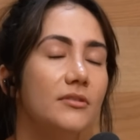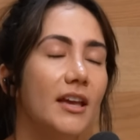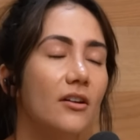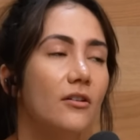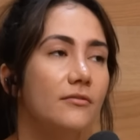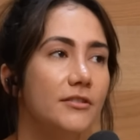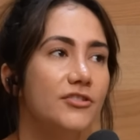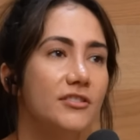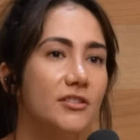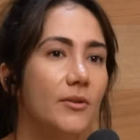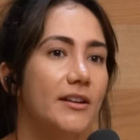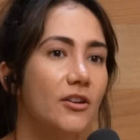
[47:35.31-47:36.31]
get over,
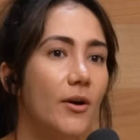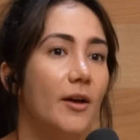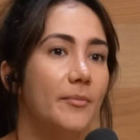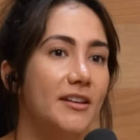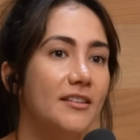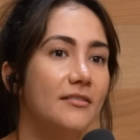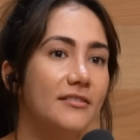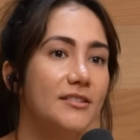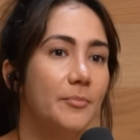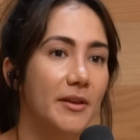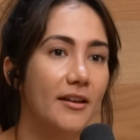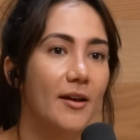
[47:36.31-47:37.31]
just so I know how many
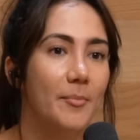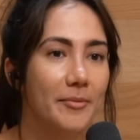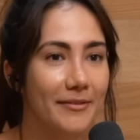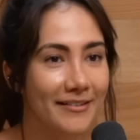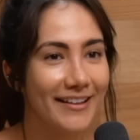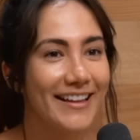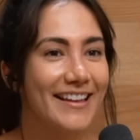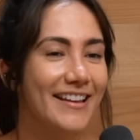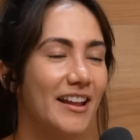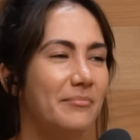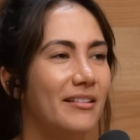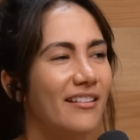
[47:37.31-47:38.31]
to pick up? I'd
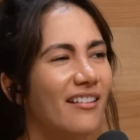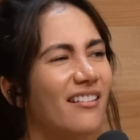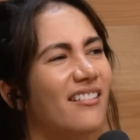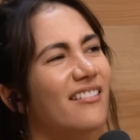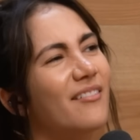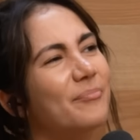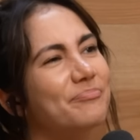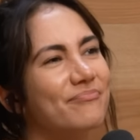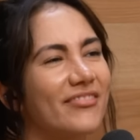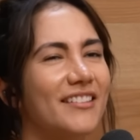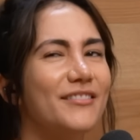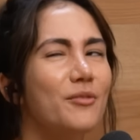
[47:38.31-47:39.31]
be like, no
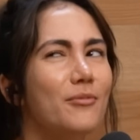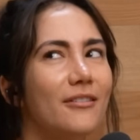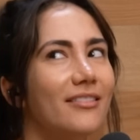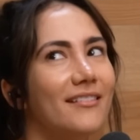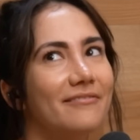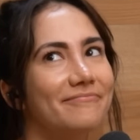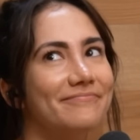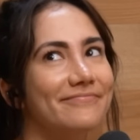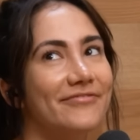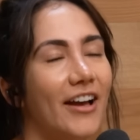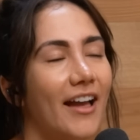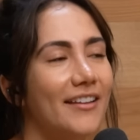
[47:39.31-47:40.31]
more than
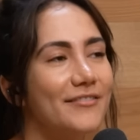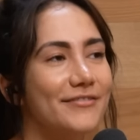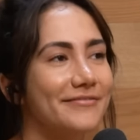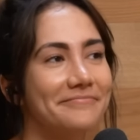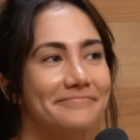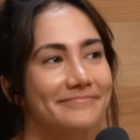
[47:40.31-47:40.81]
5.